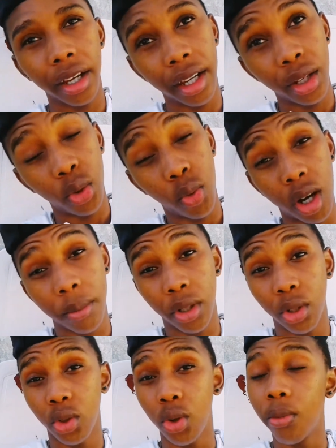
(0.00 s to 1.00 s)
and you want me
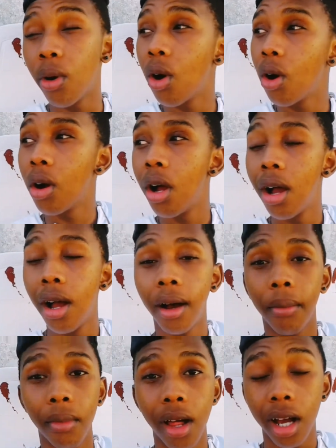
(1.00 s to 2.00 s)
to do more
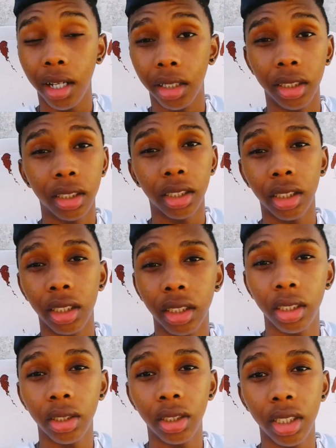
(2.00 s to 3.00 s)
vloggings,
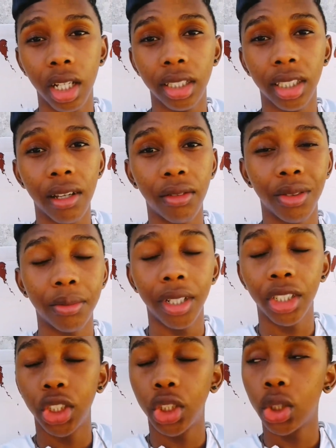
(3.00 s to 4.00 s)
you just have to
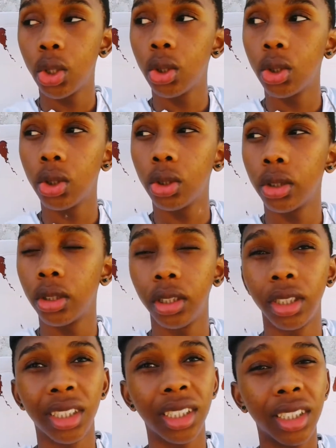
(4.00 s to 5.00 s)
make sure
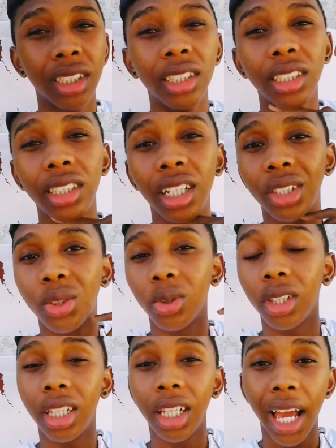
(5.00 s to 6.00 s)
that
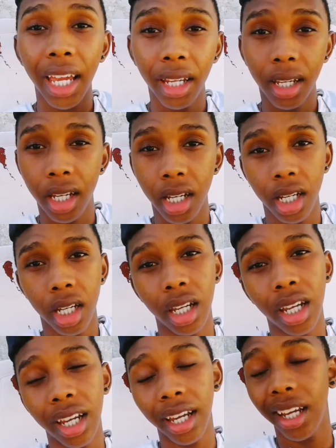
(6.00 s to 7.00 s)
you like
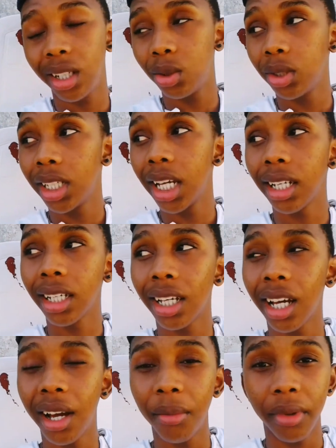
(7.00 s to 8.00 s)
and you gotta
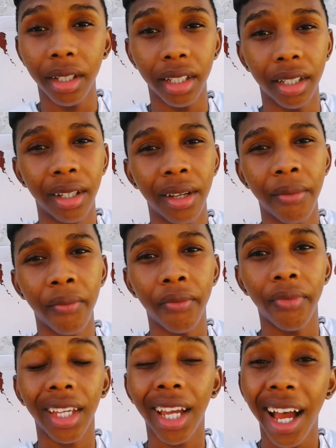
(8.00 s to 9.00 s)
comment.
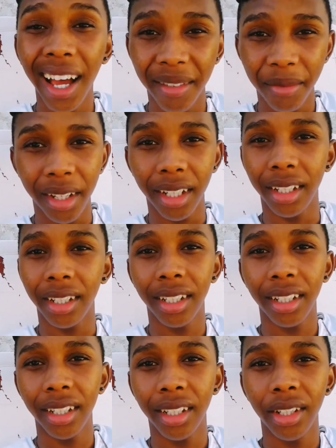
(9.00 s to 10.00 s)
Comment.
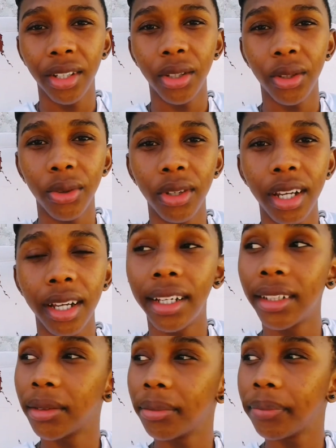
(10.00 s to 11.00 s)
You
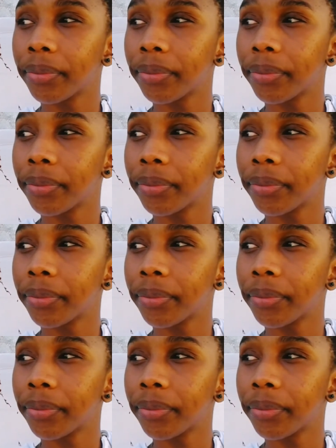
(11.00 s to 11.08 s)
guys.